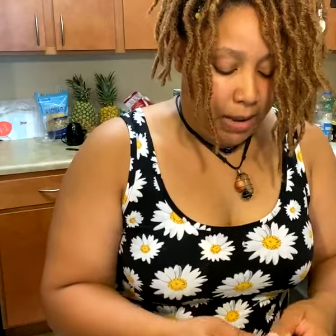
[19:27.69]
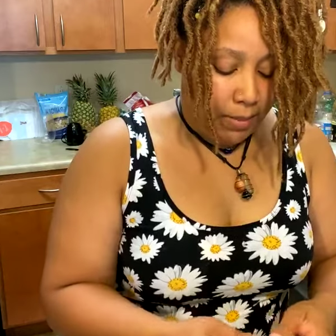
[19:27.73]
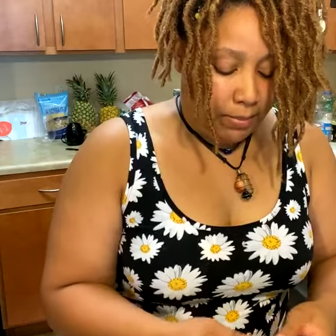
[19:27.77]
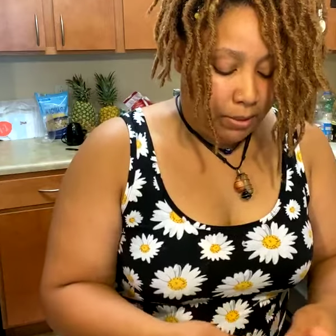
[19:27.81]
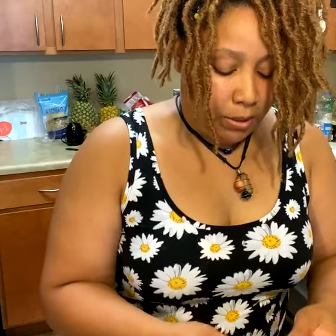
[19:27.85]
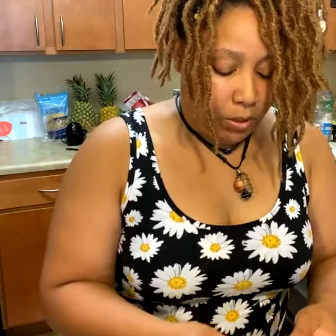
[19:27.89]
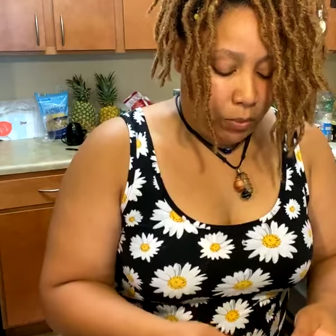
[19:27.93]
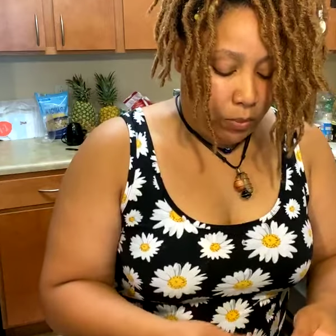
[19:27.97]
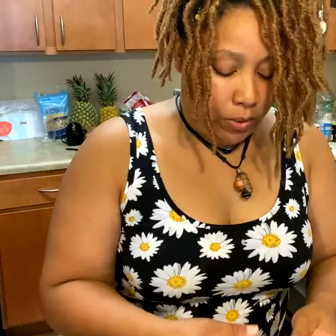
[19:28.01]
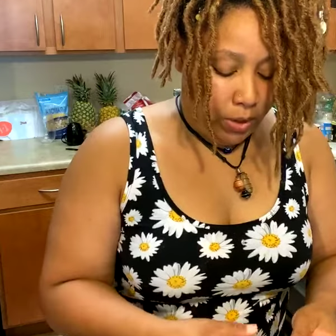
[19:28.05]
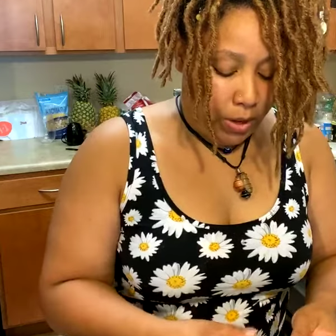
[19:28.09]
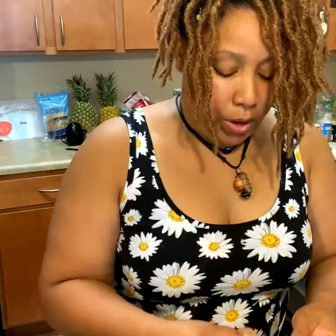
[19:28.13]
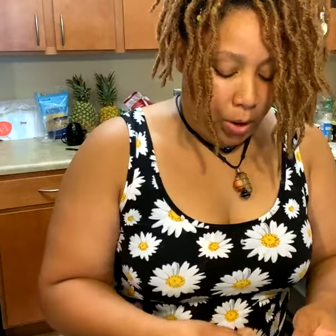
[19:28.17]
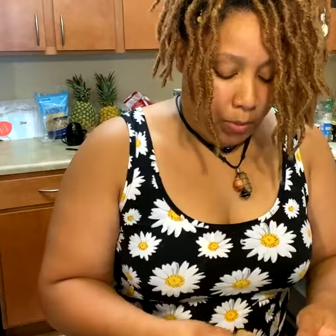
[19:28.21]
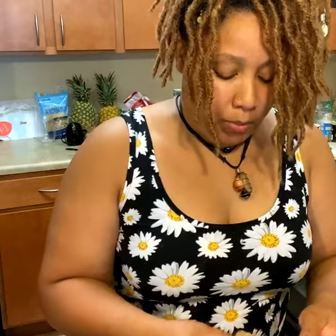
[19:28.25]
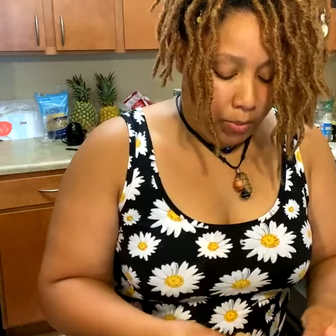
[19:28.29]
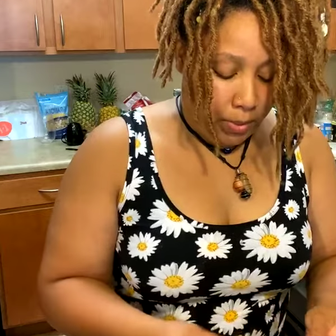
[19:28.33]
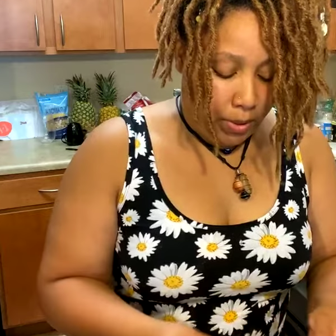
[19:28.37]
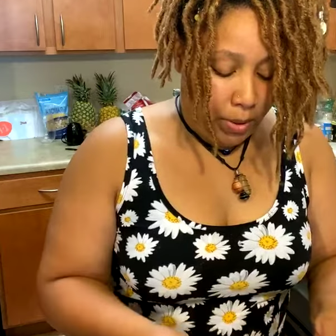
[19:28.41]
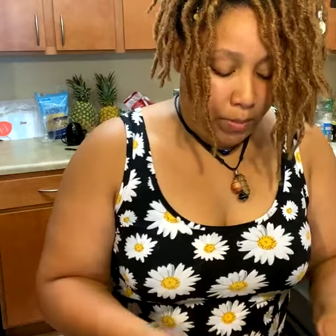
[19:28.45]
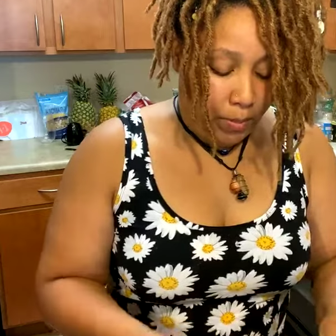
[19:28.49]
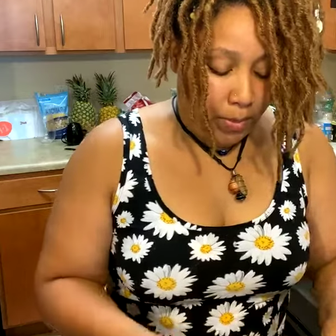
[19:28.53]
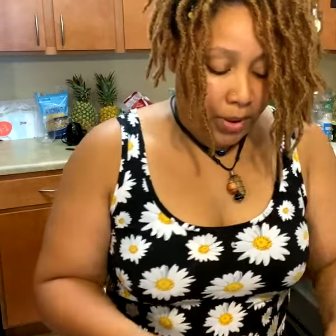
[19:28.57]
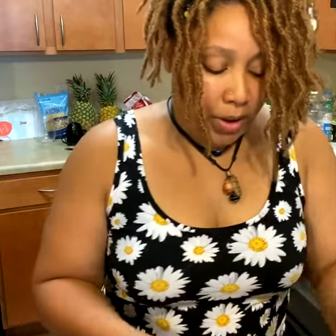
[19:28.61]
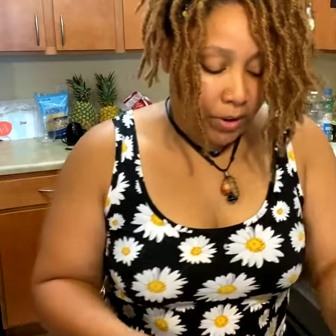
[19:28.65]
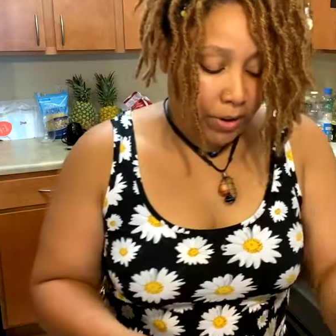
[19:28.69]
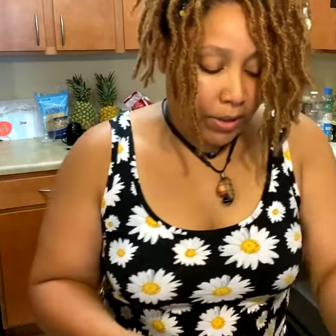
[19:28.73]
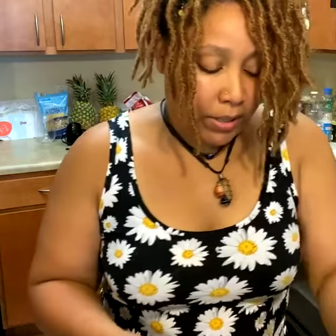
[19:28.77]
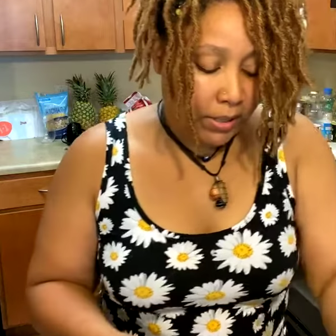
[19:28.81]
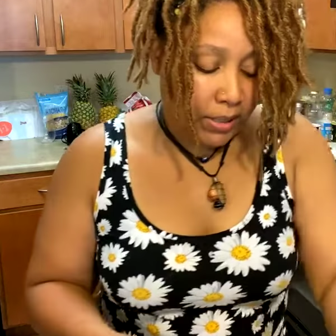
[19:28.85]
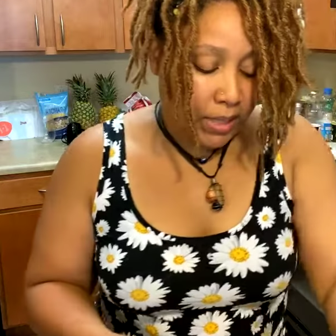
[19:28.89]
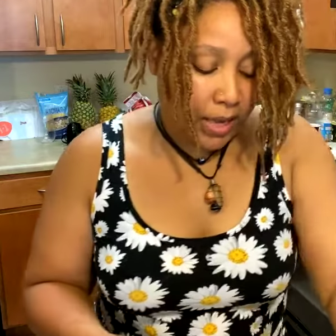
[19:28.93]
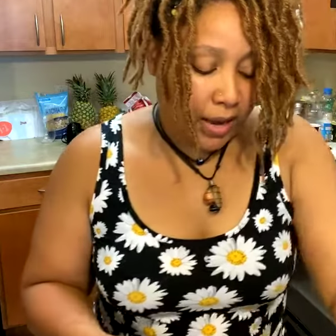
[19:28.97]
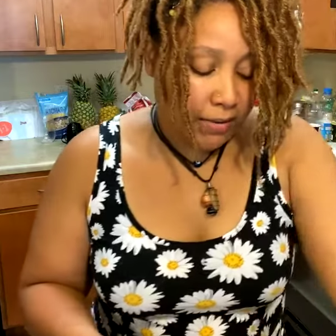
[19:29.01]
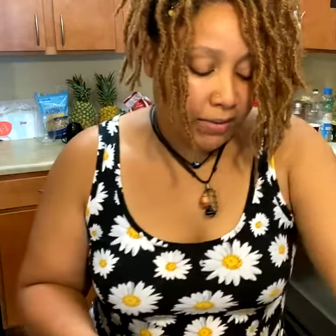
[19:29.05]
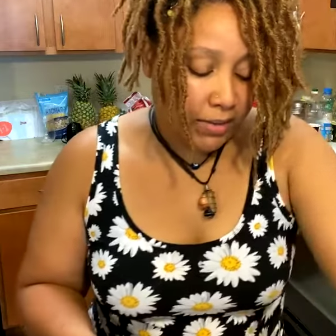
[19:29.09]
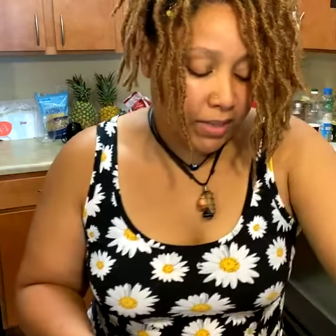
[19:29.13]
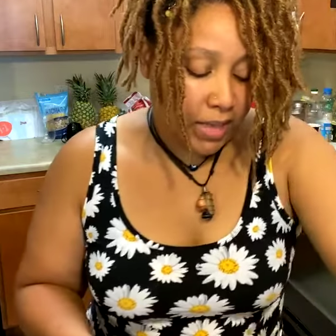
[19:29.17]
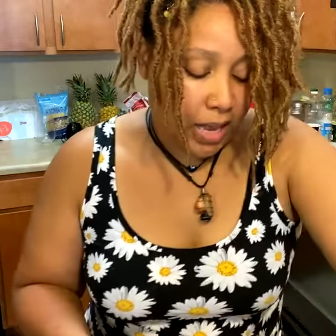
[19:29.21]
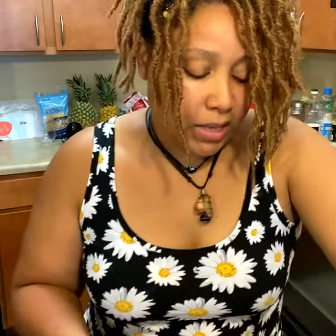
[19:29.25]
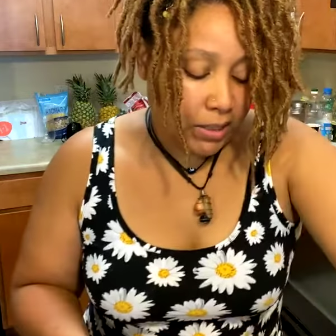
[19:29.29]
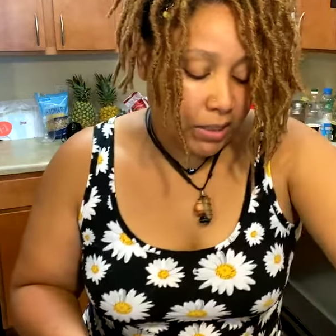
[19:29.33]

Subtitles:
So we're gonna be on the safe side.